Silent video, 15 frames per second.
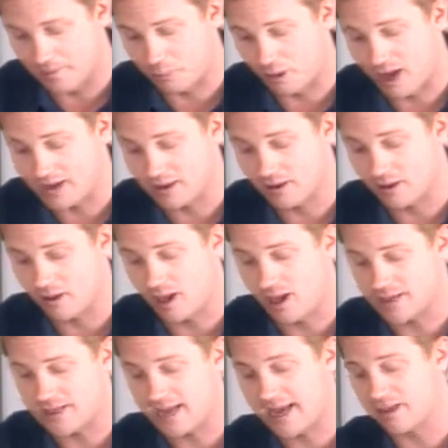and Brandon
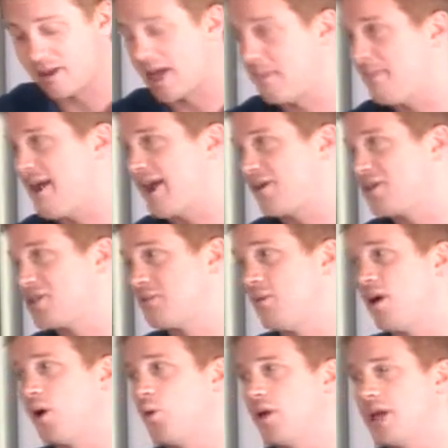Lalonde at linebacker,
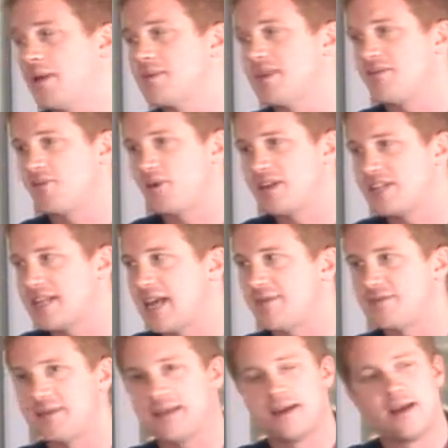Jamal Williams at free
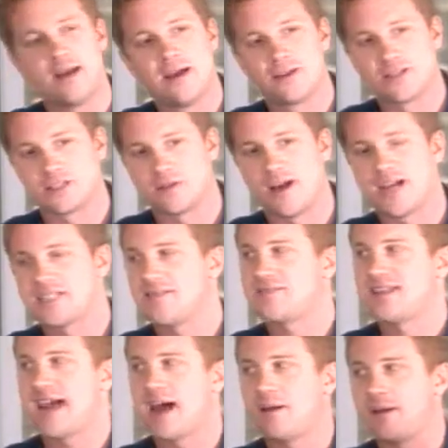safety. Just lots
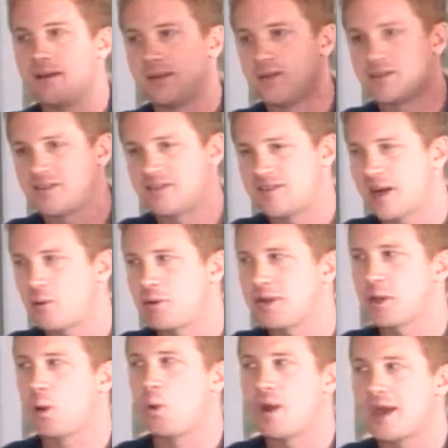of talent. There's not
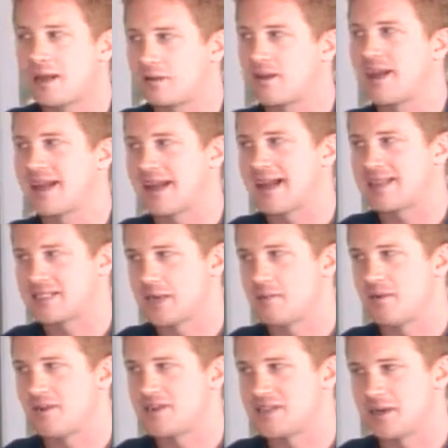really a weak link at
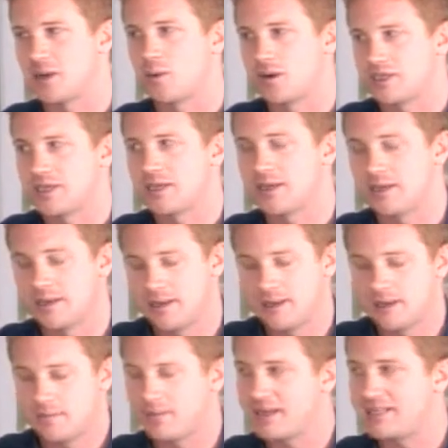Summit this year, which could
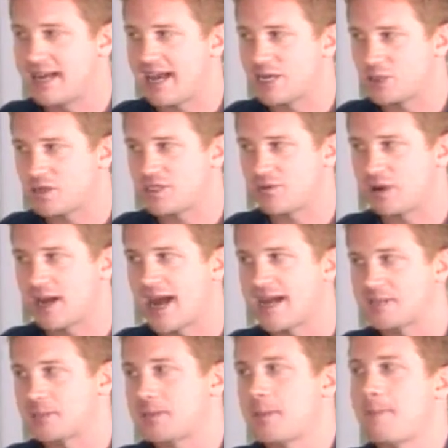be dangerous for
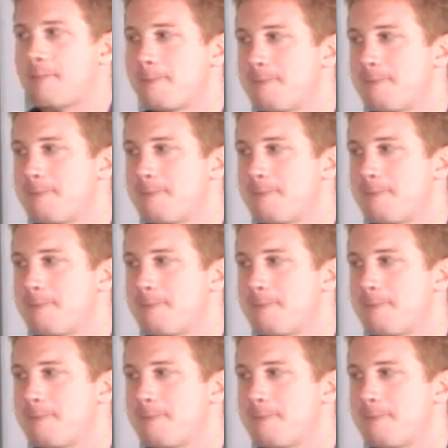Kaiser.